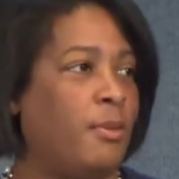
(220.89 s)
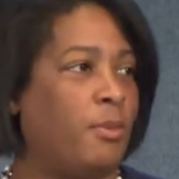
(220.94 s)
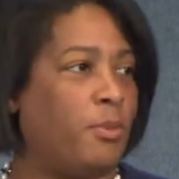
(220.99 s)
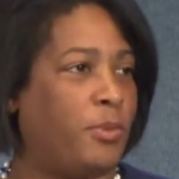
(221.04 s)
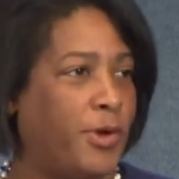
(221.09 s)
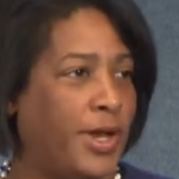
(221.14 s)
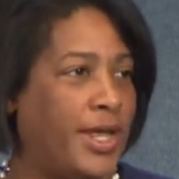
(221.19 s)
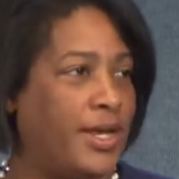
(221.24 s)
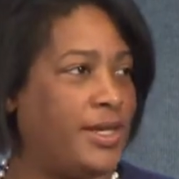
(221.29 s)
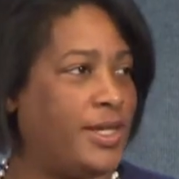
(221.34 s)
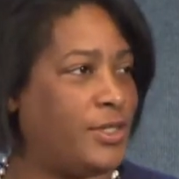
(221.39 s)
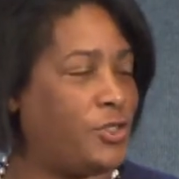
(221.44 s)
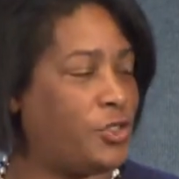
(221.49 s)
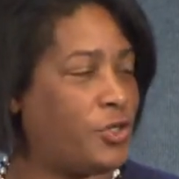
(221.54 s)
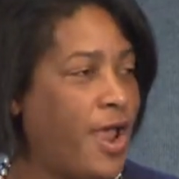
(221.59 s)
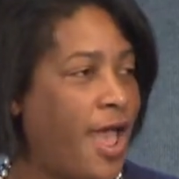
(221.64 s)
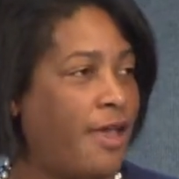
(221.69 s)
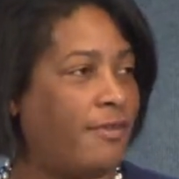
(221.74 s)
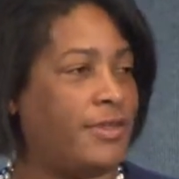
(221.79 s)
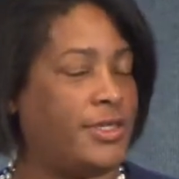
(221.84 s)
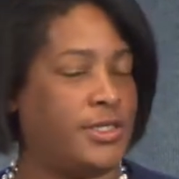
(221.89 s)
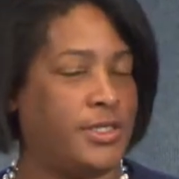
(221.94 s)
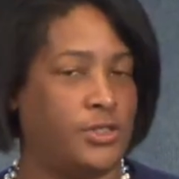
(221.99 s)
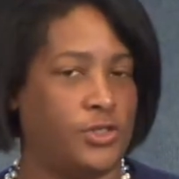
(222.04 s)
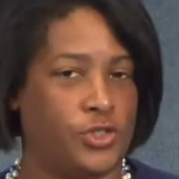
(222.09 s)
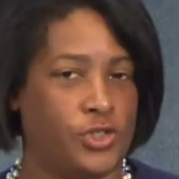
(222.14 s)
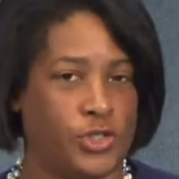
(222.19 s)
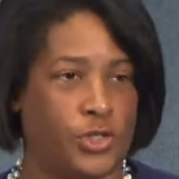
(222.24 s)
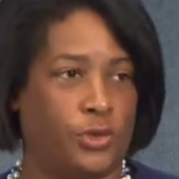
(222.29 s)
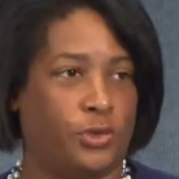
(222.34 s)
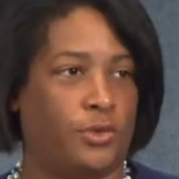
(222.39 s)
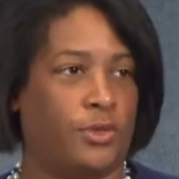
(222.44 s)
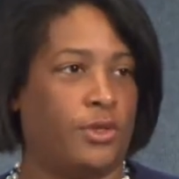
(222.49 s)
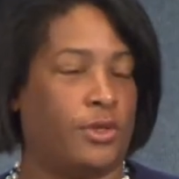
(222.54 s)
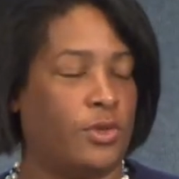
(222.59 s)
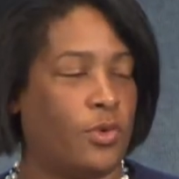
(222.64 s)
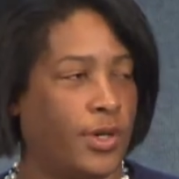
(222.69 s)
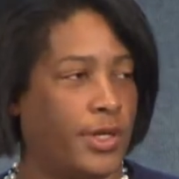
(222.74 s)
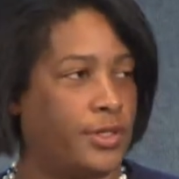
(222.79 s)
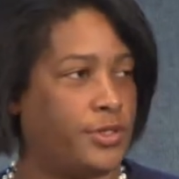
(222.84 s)
Brandy, Travis, and June, the
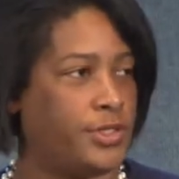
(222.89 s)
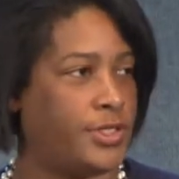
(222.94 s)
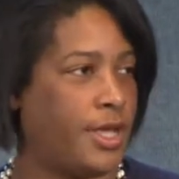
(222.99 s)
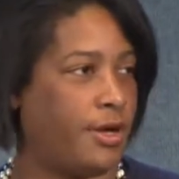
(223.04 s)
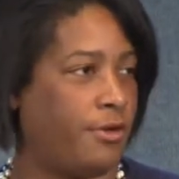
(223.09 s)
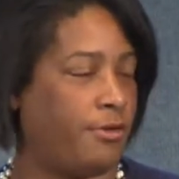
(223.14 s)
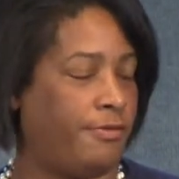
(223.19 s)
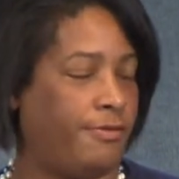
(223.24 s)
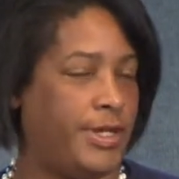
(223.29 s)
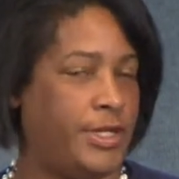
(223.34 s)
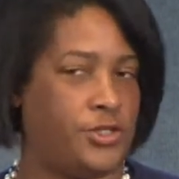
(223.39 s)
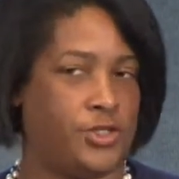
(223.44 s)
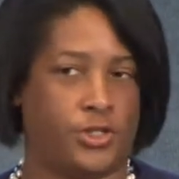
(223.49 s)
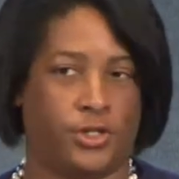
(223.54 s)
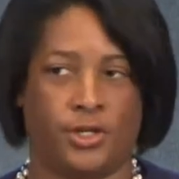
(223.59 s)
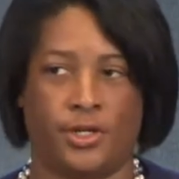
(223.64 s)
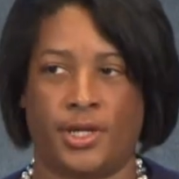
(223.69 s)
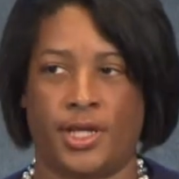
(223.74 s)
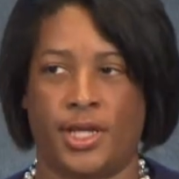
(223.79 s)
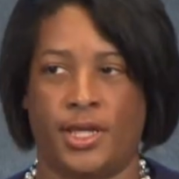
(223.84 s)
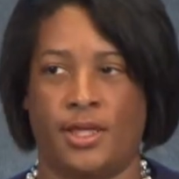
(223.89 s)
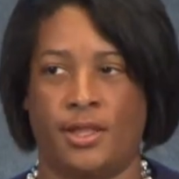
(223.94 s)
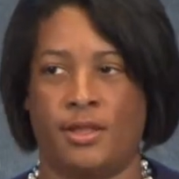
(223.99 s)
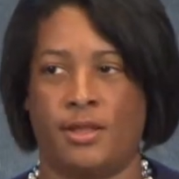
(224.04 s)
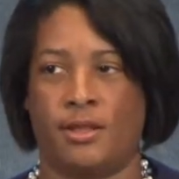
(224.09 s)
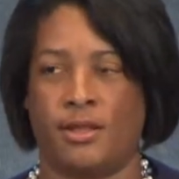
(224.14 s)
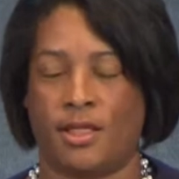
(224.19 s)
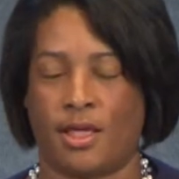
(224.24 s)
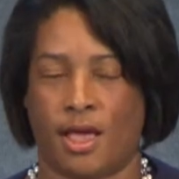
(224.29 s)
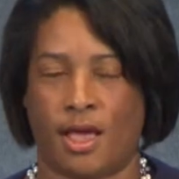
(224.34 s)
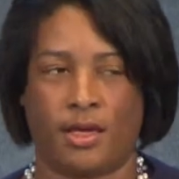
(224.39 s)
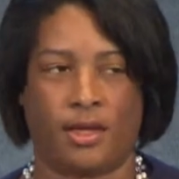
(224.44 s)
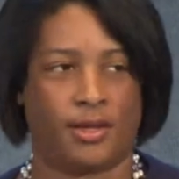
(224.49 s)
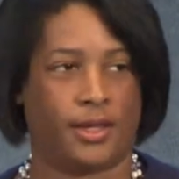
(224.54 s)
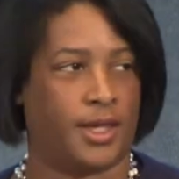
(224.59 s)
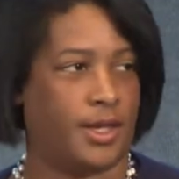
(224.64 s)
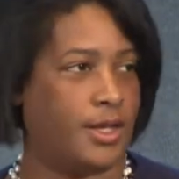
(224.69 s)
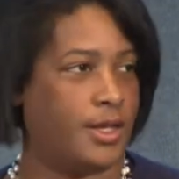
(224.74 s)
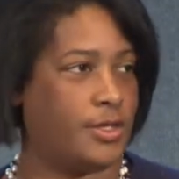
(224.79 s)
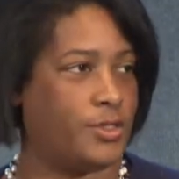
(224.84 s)
lawyers that are featured in
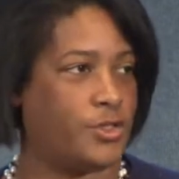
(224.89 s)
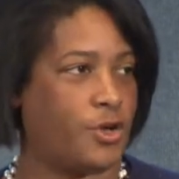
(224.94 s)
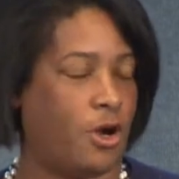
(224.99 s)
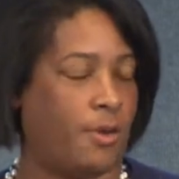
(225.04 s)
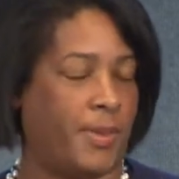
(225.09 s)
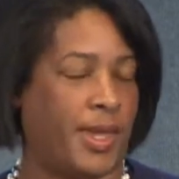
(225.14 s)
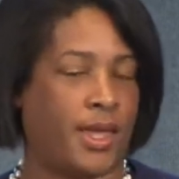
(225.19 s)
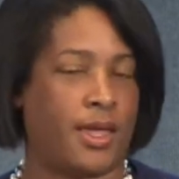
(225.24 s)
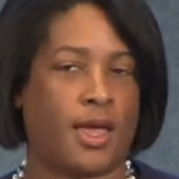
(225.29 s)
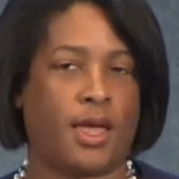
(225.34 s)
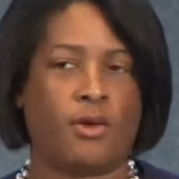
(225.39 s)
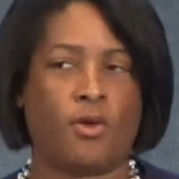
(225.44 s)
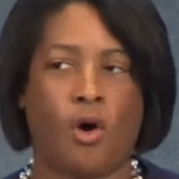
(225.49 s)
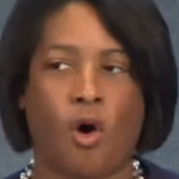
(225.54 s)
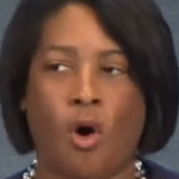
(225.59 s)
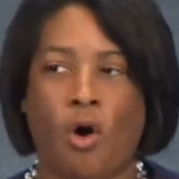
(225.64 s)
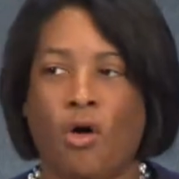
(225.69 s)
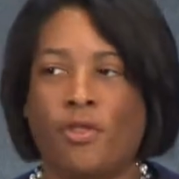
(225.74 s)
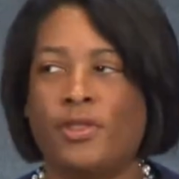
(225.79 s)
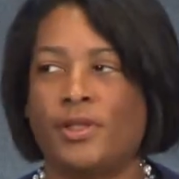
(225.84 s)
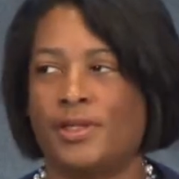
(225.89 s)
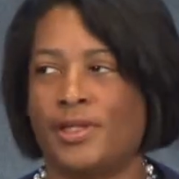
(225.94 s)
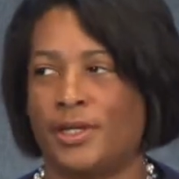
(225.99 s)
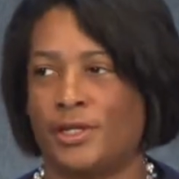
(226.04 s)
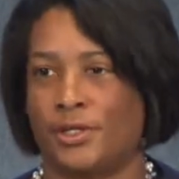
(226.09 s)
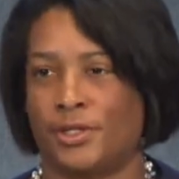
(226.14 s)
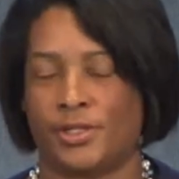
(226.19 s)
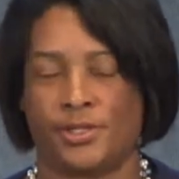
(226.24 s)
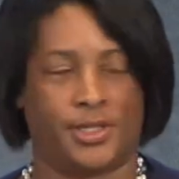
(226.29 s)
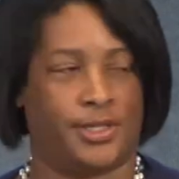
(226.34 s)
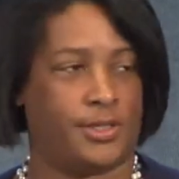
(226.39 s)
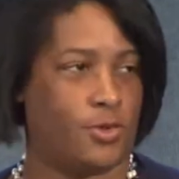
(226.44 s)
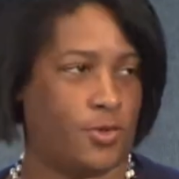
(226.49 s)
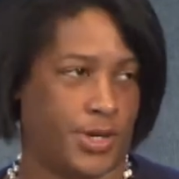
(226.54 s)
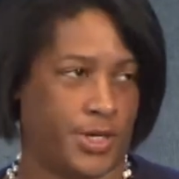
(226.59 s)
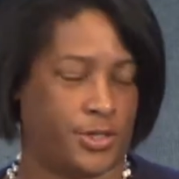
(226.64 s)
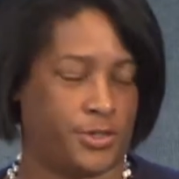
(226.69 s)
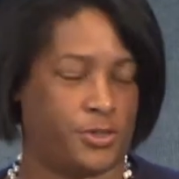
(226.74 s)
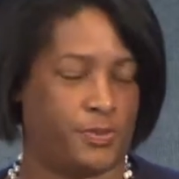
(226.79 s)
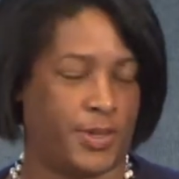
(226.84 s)
Gideon's Army, and all the
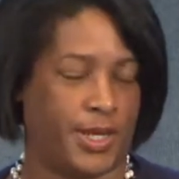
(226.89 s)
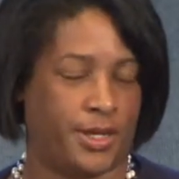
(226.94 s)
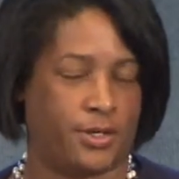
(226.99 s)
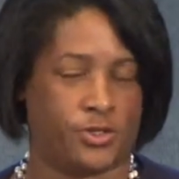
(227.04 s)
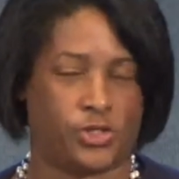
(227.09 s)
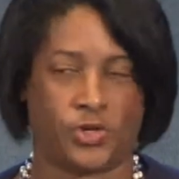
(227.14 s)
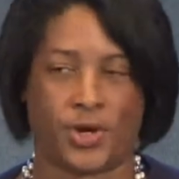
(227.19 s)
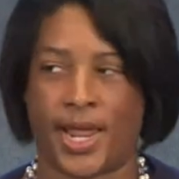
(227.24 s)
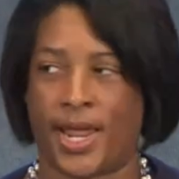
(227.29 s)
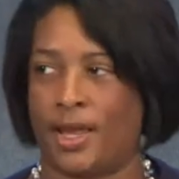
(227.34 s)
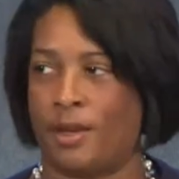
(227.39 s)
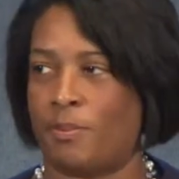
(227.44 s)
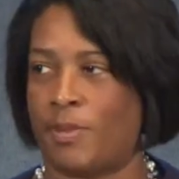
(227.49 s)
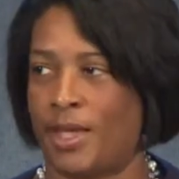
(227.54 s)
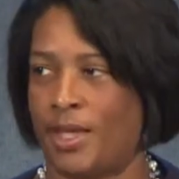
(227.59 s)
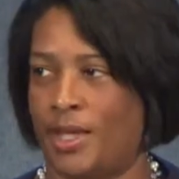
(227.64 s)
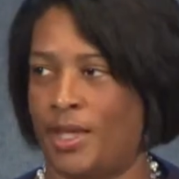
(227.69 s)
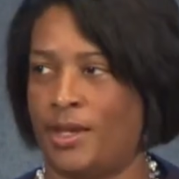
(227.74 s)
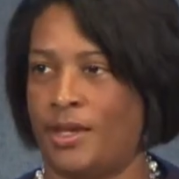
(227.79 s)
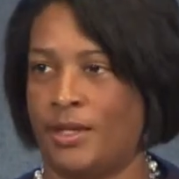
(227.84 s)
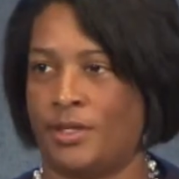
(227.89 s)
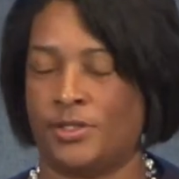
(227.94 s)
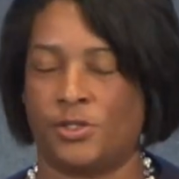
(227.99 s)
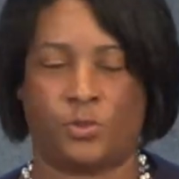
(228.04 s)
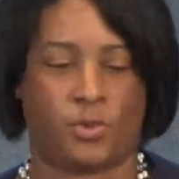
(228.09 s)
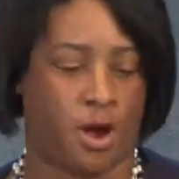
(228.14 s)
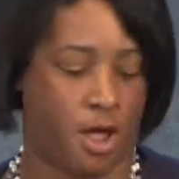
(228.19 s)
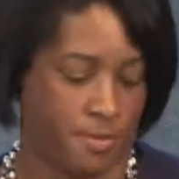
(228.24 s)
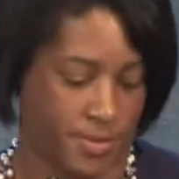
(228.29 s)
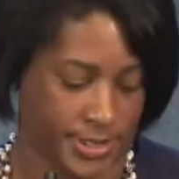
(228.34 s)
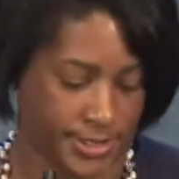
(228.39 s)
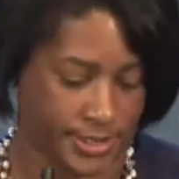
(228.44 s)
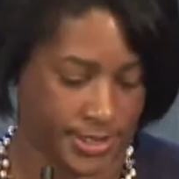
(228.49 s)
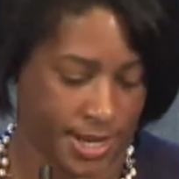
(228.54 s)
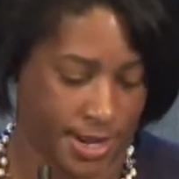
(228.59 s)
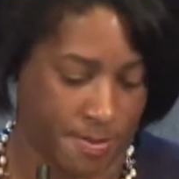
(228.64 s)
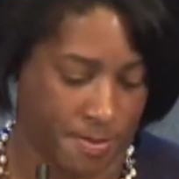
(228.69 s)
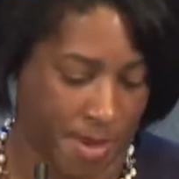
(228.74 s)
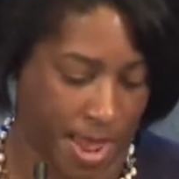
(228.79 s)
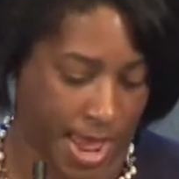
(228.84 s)
lawyers being trained by Gideon's Promise
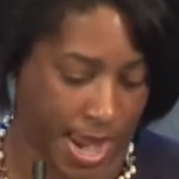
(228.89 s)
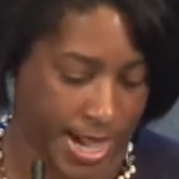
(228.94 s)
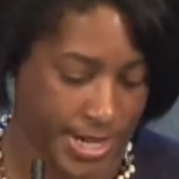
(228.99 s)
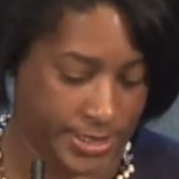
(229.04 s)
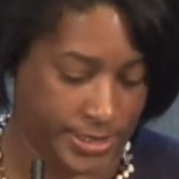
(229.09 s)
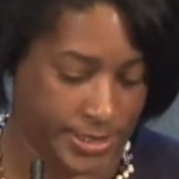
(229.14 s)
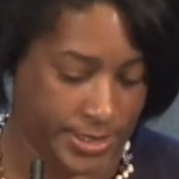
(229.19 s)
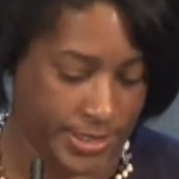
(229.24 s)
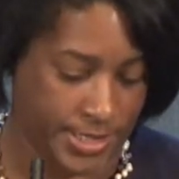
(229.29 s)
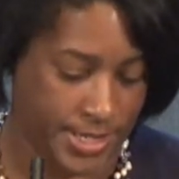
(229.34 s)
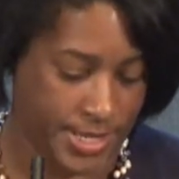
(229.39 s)
in mind.